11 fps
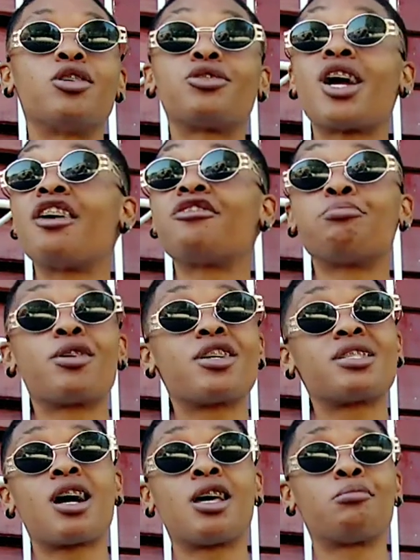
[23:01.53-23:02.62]
but try for
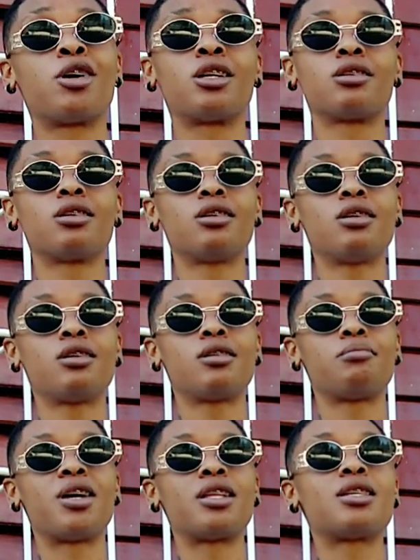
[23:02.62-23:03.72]
press on, man.
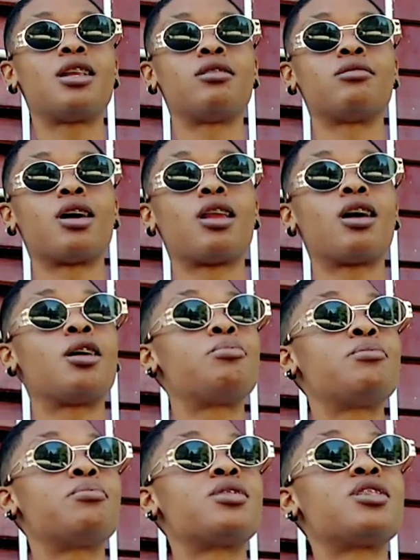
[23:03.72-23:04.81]
May I tell you, a lot of
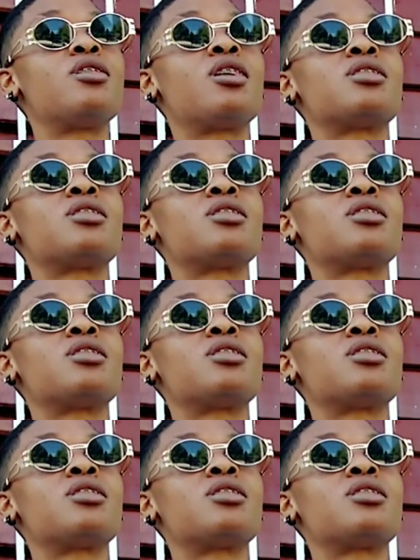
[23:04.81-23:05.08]
people sit down